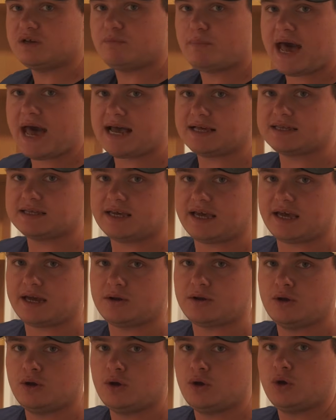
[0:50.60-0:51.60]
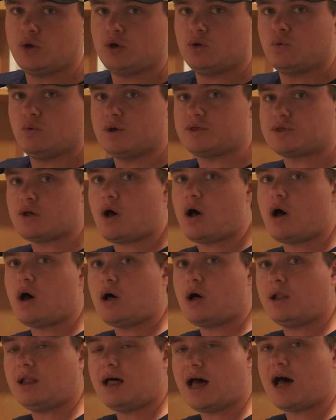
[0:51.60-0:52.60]
basket with
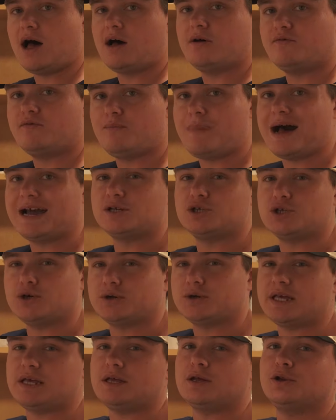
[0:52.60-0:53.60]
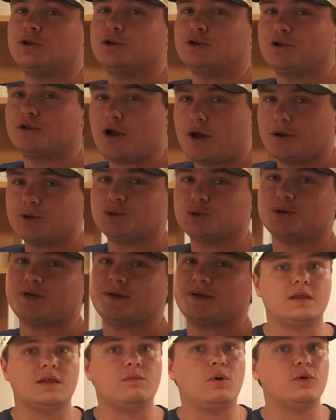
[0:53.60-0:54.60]
all of my dirty laundry.
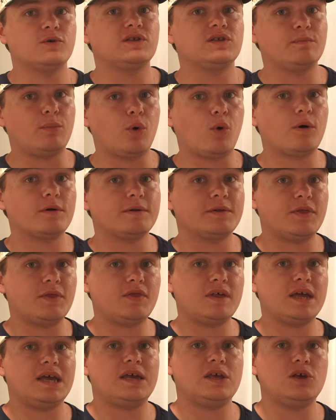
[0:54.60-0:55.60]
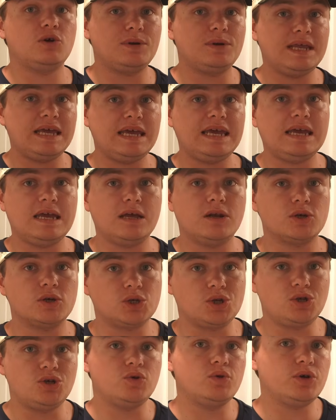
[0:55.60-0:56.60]
the most important thing you need
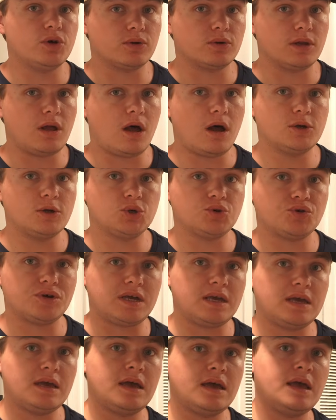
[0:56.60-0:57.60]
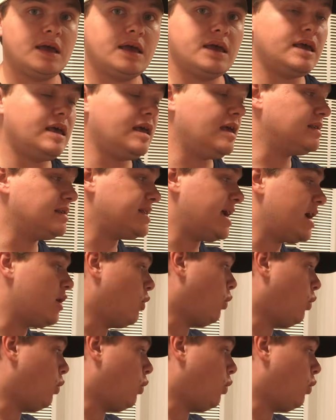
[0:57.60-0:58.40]
to do your laundry is a